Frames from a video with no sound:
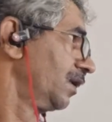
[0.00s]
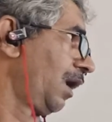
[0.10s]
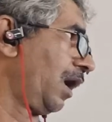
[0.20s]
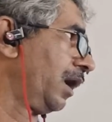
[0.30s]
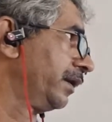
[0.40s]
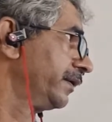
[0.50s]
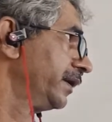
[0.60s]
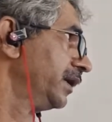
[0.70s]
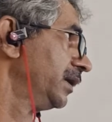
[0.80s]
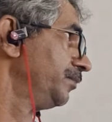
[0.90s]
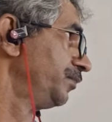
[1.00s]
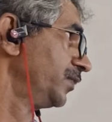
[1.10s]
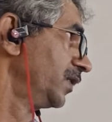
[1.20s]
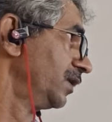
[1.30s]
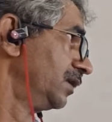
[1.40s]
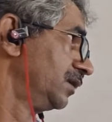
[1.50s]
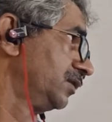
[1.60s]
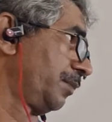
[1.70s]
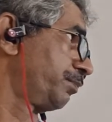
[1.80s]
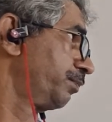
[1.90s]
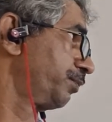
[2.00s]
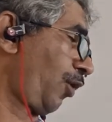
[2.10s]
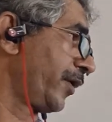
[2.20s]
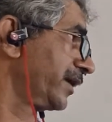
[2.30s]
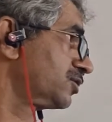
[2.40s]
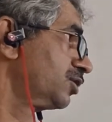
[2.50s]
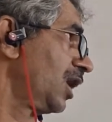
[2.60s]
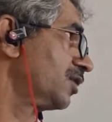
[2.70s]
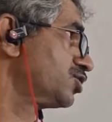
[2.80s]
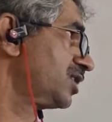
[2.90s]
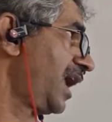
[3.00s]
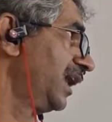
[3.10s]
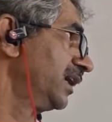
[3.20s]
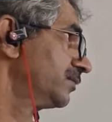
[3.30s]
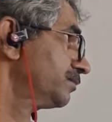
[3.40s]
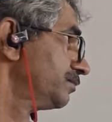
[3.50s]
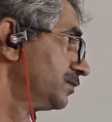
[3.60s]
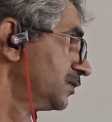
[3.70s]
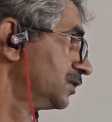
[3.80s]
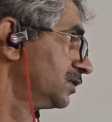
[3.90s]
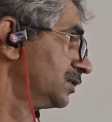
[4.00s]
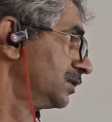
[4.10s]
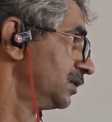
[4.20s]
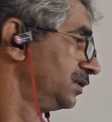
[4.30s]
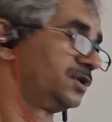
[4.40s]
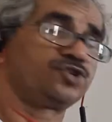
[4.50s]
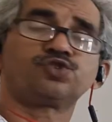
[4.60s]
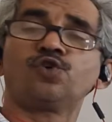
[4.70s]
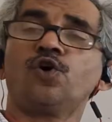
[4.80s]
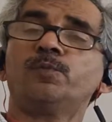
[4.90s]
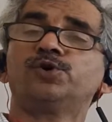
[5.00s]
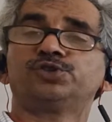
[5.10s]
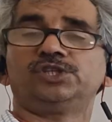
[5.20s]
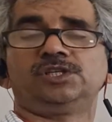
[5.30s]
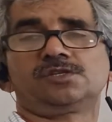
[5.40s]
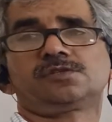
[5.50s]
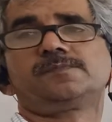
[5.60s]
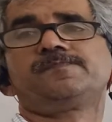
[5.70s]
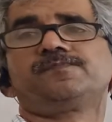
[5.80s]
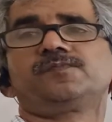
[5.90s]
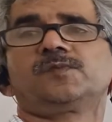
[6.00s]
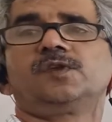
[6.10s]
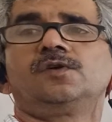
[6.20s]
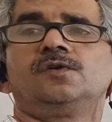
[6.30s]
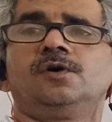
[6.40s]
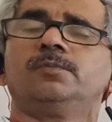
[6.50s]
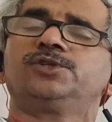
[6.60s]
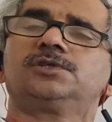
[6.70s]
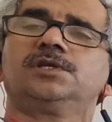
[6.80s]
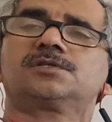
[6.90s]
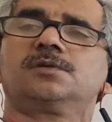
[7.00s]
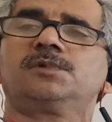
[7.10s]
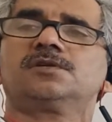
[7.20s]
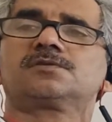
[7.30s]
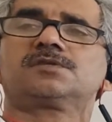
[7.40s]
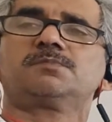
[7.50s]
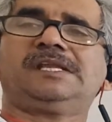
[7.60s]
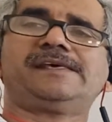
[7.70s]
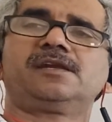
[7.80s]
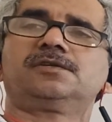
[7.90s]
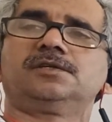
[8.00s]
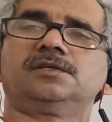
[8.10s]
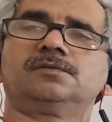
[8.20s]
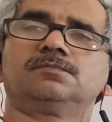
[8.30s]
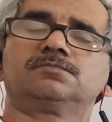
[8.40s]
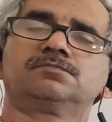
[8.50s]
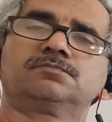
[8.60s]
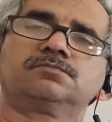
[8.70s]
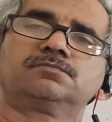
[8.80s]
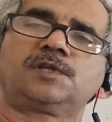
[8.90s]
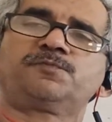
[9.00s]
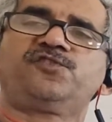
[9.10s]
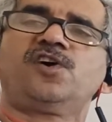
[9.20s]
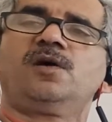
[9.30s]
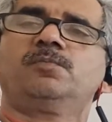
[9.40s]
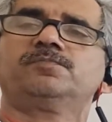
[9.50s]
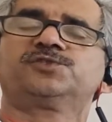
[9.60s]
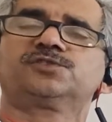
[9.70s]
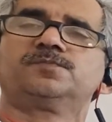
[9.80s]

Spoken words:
And the product they are selling is homogeneous. Homogeneity means similarity. The firms